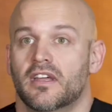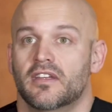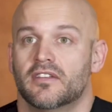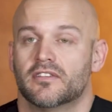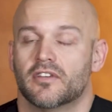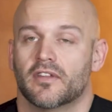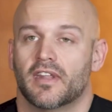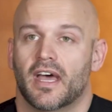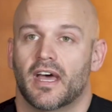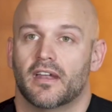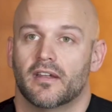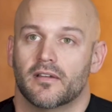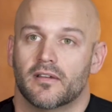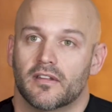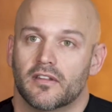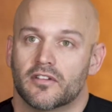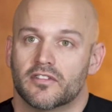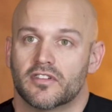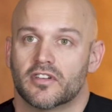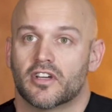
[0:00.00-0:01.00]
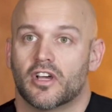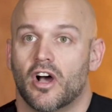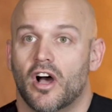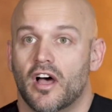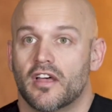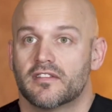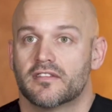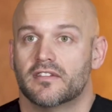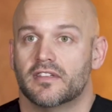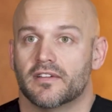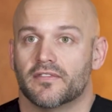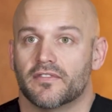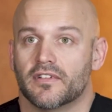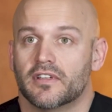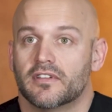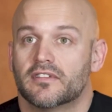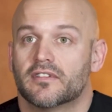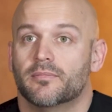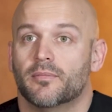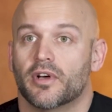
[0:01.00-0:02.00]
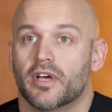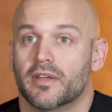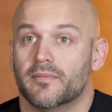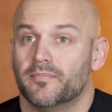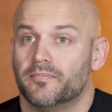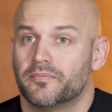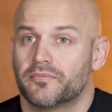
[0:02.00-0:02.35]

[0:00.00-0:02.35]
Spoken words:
So that there's a cost difference, but